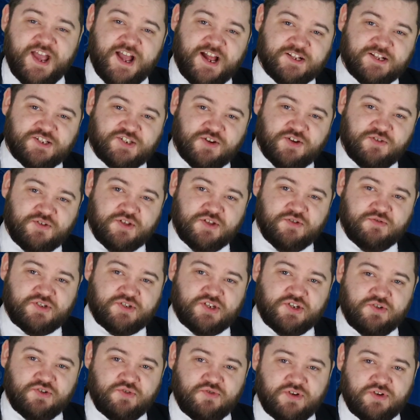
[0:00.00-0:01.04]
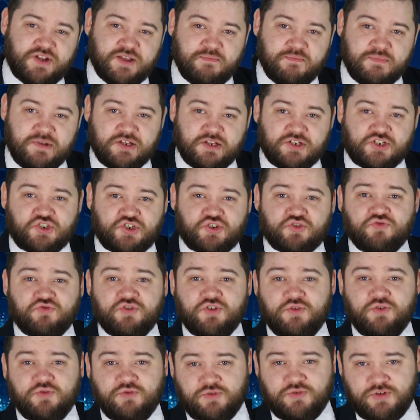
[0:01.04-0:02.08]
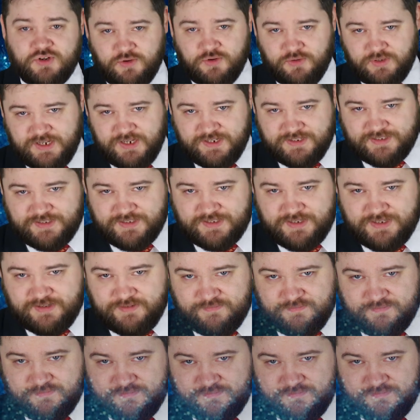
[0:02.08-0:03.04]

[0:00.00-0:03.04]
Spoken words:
and so you too can be a true duelist.